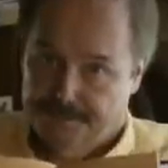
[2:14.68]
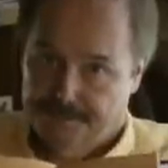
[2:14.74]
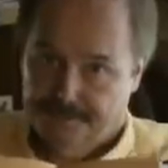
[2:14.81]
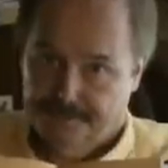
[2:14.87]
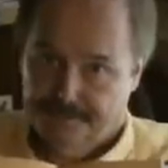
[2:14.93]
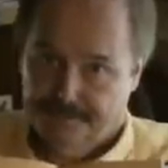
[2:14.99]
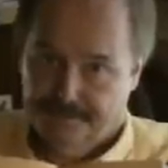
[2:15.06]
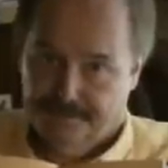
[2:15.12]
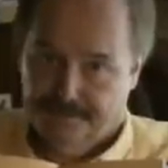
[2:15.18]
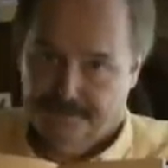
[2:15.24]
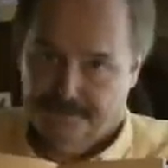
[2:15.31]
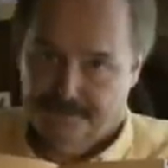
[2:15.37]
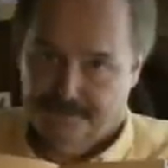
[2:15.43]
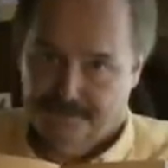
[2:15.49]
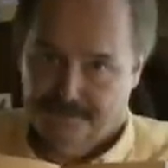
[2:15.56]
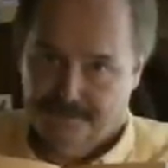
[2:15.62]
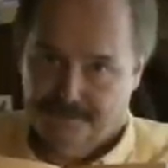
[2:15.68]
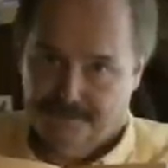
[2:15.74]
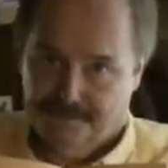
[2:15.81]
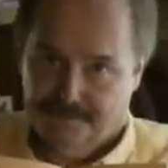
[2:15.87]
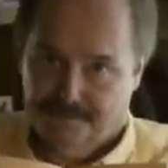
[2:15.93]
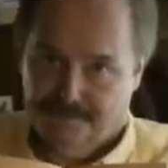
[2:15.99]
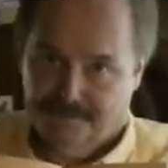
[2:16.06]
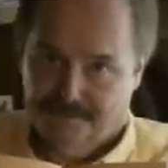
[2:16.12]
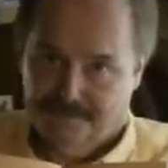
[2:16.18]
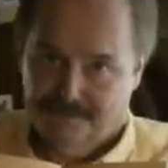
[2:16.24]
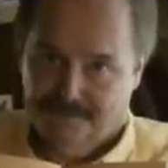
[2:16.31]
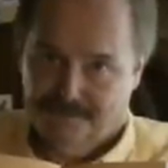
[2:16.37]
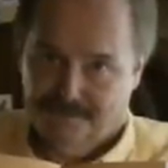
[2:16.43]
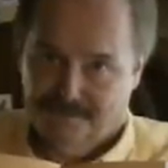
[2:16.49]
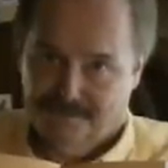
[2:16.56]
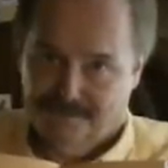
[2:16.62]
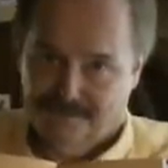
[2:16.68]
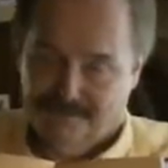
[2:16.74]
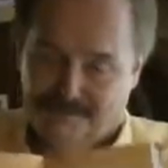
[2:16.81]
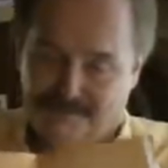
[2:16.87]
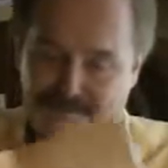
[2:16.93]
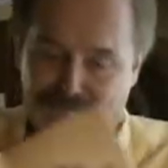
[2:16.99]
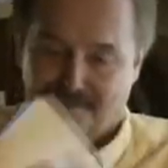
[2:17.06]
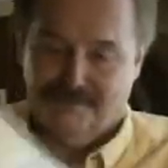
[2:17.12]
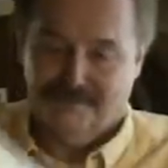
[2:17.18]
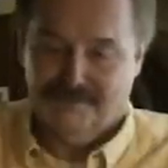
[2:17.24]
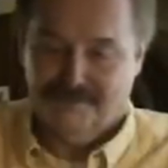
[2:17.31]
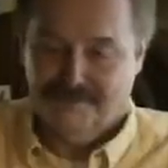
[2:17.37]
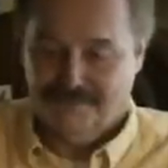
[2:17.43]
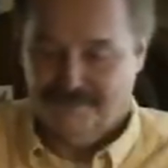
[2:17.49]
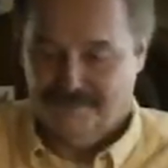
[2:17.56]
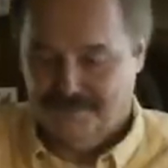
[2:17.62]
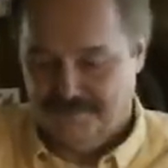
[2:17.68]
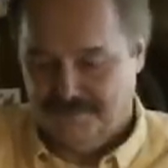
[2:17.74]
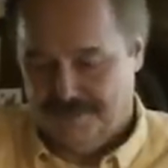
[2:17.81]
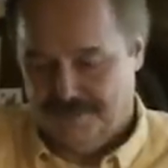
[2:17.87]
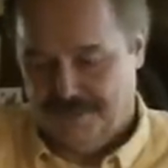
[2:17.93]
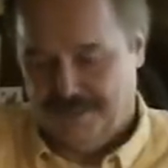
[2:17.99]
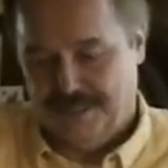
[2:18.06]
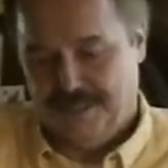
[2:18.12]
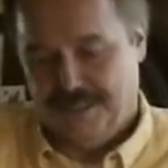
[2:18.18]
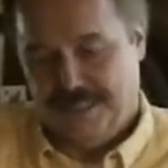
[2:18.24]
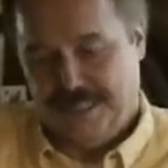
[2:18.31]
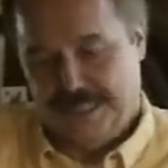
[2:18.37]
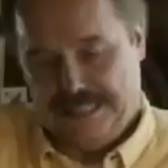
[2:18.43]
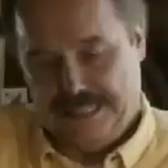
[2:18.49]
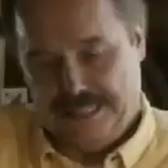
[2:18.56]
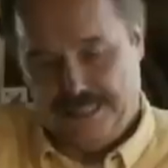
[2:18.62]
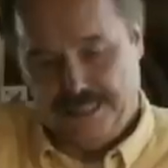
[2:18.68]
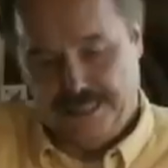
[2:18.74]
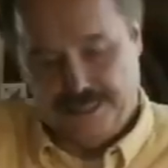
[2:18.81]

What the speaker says: No one is speaking in this clip.